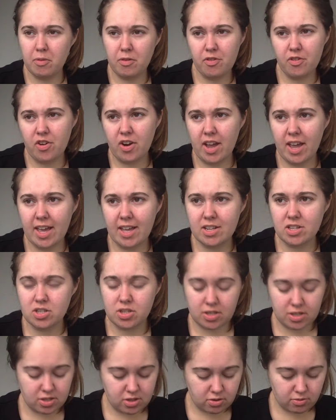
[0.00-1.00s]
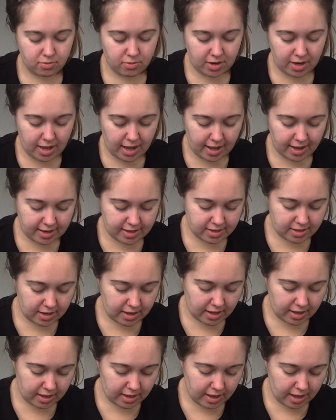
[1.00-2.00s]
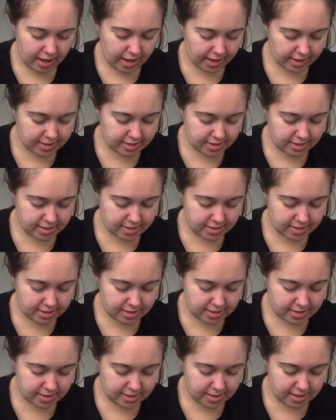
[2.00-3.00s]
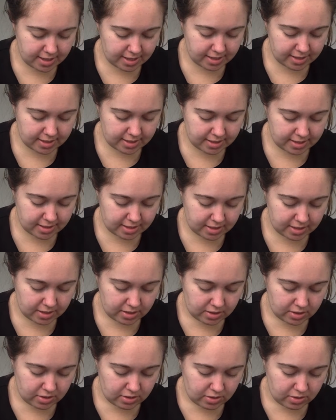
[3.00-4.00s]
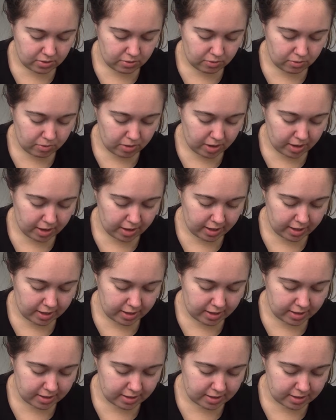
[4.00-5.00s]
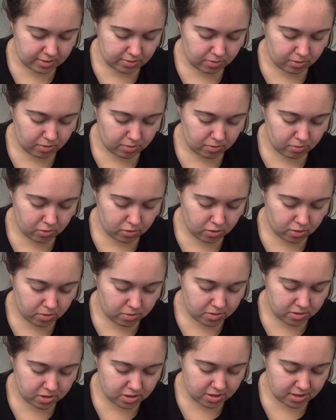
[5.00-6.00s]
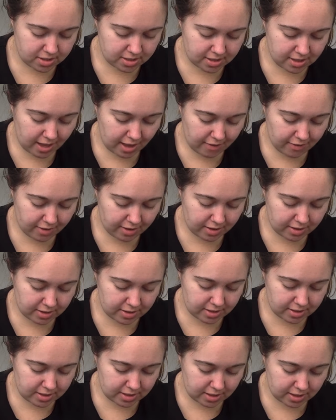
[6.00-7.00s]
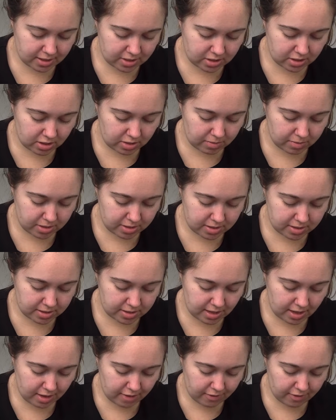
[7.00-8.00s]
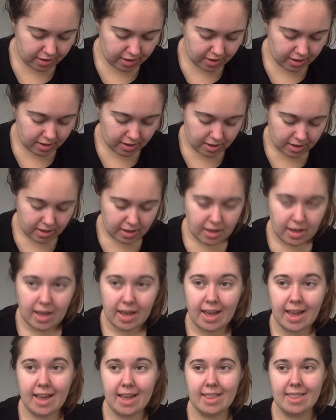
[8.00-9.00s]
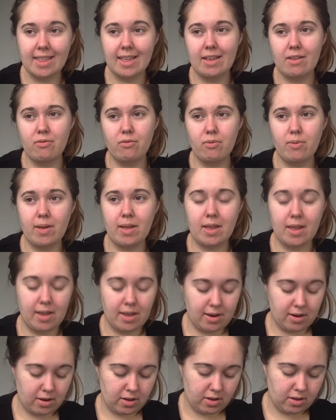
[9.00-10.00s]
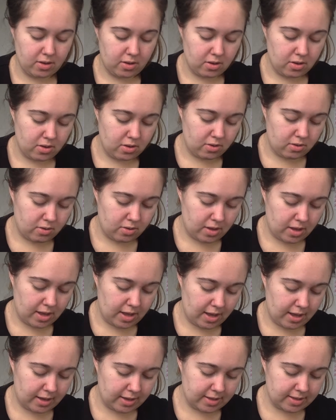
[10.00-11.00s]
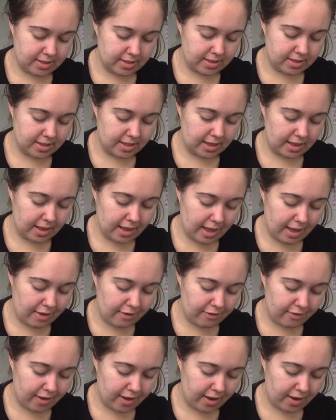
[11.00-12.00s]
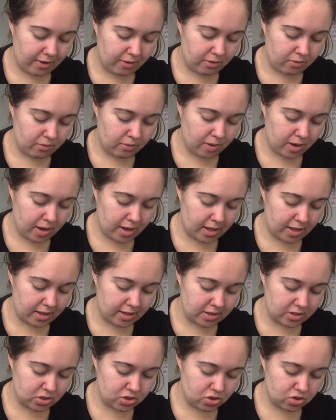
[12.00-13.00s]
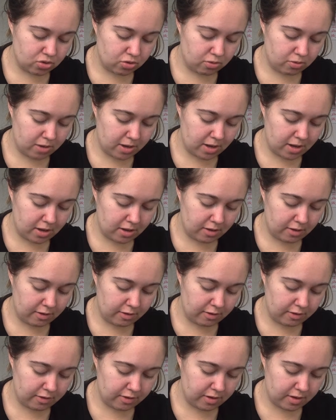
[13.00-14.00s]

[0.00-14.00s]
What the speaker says: For H, let's do when x is 6, y is 1 more, which is 7, 6, comma 7. And then when x is 11, y is 12,